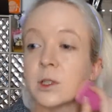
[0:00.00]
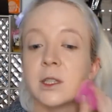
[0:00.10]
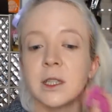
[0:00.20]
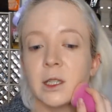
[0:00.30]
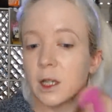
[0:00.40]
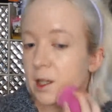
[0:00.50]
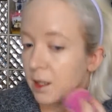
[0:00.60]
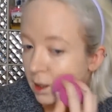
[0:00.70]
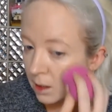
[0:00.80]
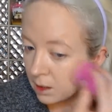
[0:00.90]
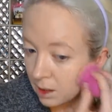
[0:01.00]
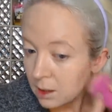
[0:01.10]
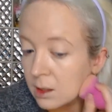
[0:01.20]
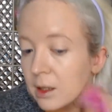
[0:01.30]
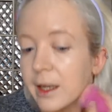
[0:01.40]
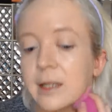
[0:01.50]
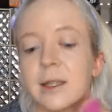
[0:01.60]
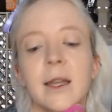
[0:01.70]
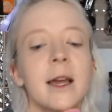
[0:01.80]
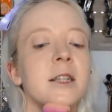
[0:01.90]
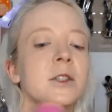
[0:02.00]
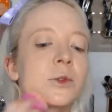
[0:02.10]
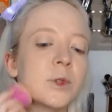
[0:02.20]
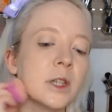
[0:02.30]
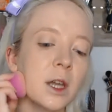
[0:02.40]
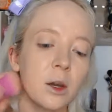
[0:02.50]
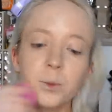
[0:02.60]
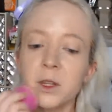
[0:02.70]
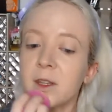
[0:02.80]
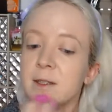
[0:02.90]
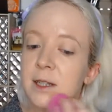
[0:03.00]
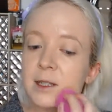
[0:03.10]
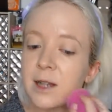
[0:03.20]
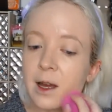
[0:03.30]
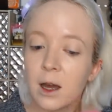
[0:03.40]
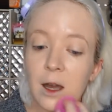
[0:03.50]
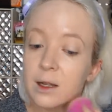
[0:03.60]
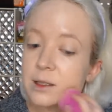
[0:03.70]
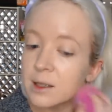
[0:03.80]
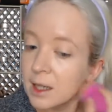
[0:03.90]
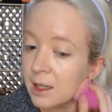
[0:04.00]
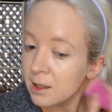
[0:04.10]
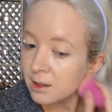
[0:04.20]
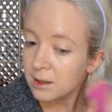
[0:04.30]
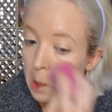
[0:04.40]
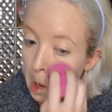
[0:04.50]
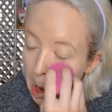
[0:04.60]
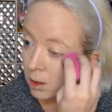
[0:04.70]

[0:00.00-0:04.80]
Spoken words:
really good. Like I said, I just really hope that this does not oxidize.